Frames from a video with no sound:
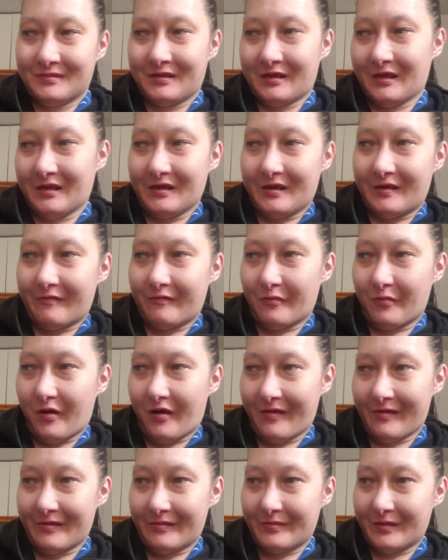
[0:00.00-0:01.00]
they never
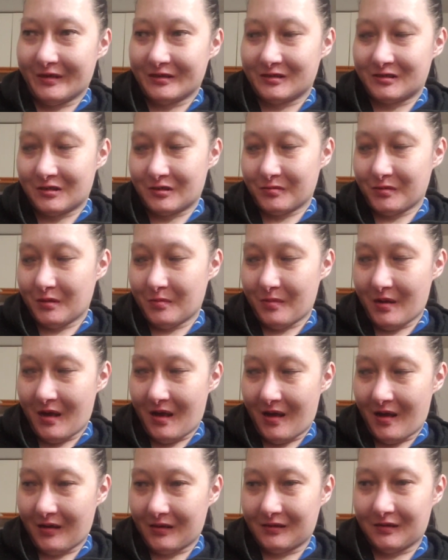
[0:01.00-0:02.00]
bother messaging me
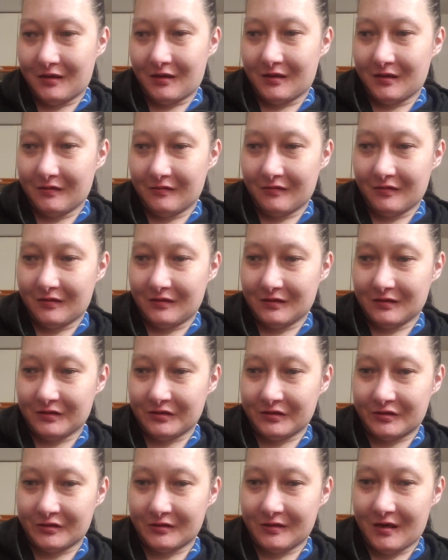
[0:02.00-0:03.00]
back, not even on
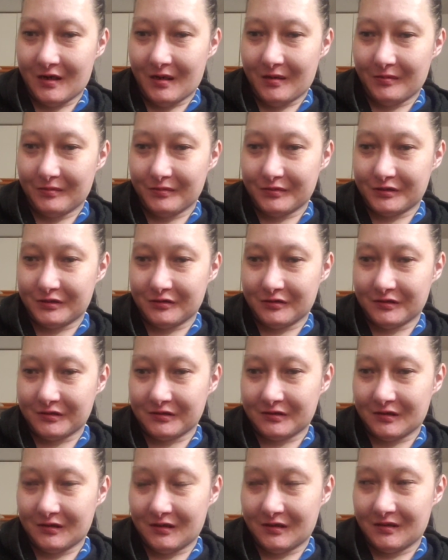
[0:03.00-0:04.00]
Instagram, so it's
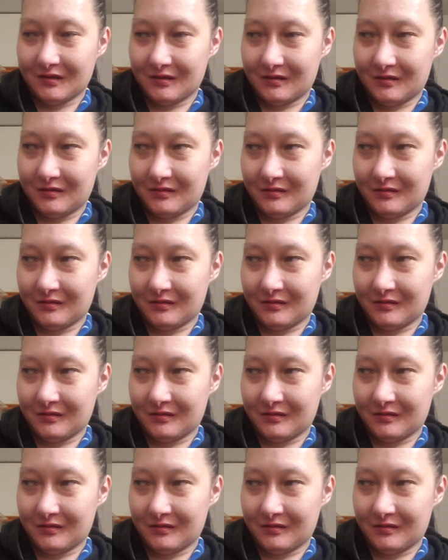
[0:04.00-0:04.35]
like,